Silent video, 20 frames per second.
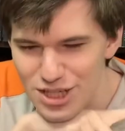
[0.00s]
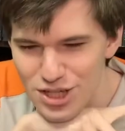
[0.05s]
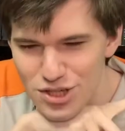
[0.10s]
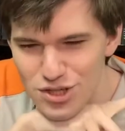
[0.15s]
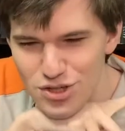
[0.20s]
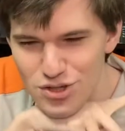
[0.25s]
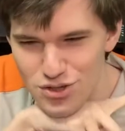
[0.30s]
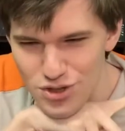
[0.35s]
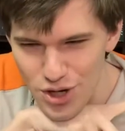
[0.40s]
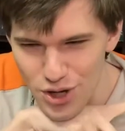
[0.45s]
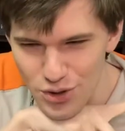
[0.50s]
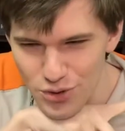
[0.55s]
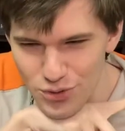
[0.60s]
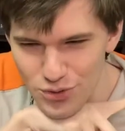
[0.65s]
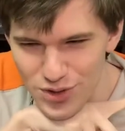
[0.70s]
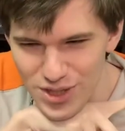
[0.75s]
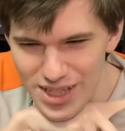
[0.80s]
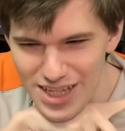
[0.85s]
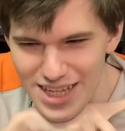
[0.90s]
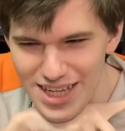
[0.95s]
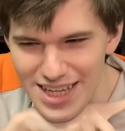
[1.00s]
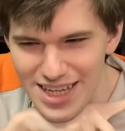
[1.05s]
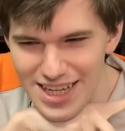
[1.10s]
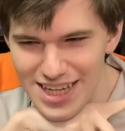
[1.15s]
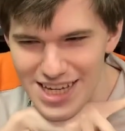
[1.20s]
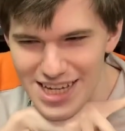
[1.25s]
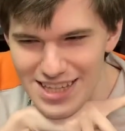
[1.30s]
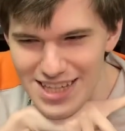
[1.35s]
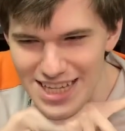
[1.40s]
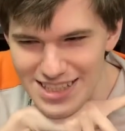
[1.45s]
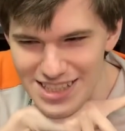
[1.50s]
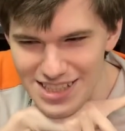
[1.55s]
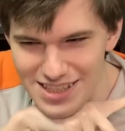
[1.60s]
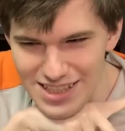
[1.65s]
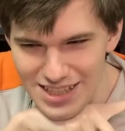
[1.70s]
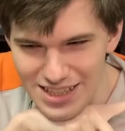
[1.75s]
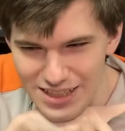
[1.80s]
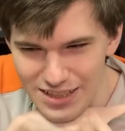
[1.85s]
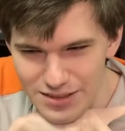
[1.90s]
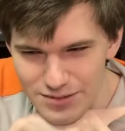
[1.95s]
So that's a
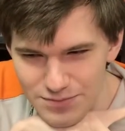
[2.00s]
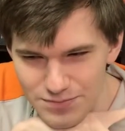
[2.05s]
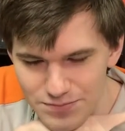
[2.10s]
thing.